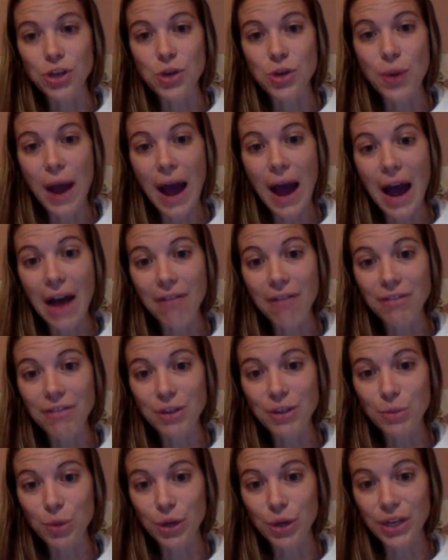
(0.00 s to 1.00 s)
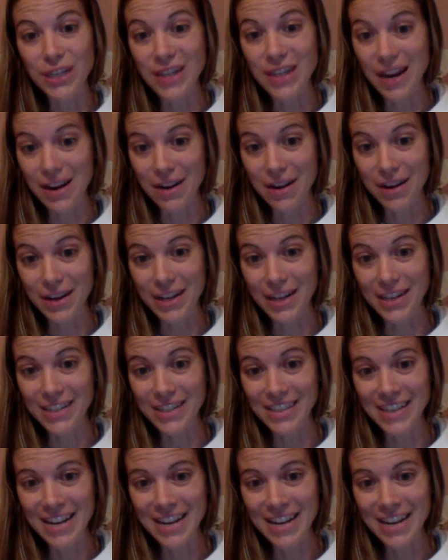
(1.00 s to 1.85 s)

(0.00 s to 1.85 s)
You have to put a date on it.